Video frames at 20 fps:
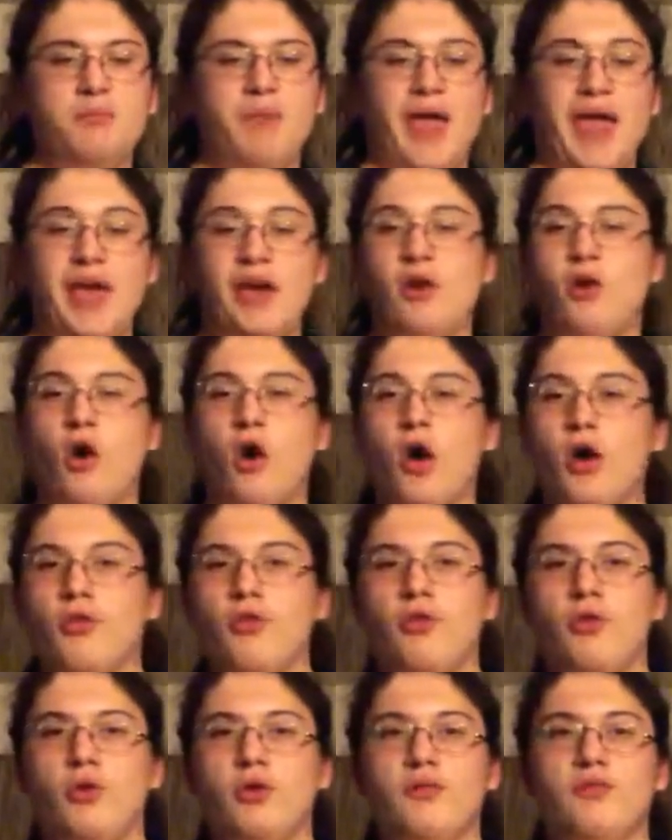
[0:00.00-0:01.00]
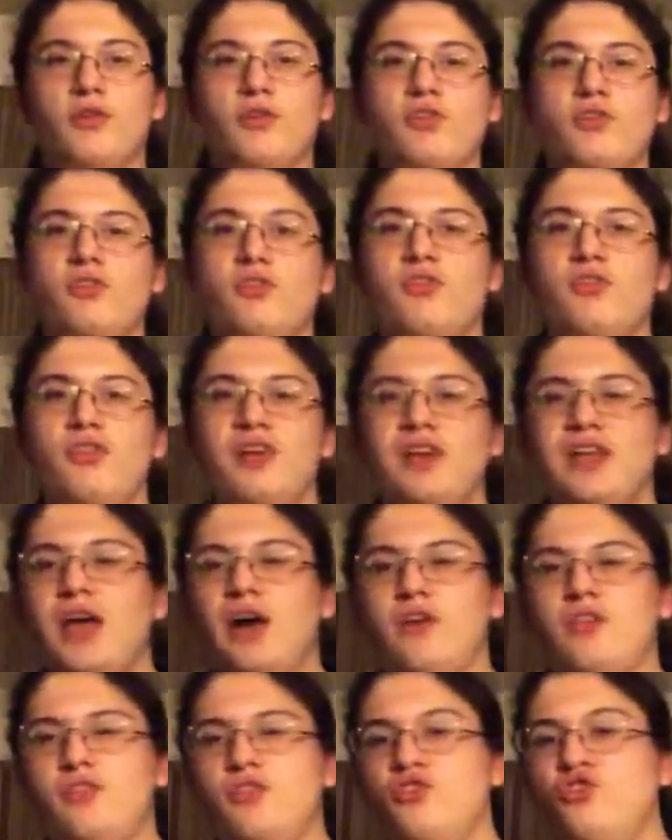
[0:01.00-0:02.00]
Peyton Hawthorne versus Cindy
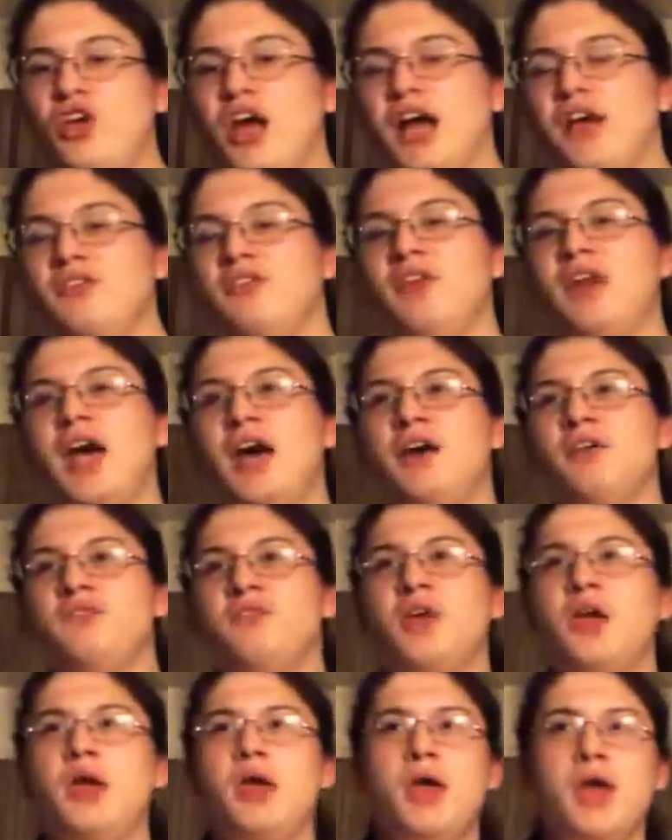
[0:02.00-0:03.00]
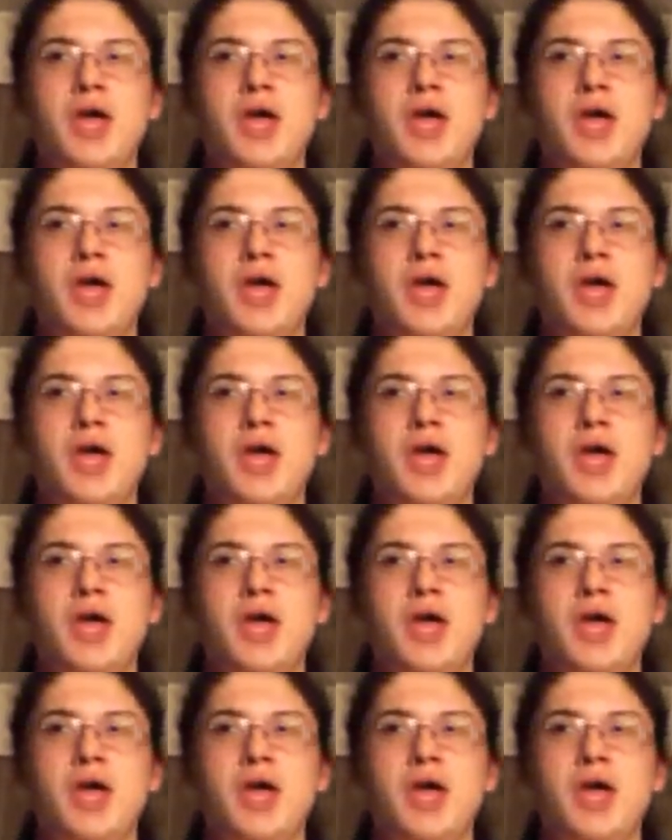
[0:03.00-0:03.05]
Allison Jackson as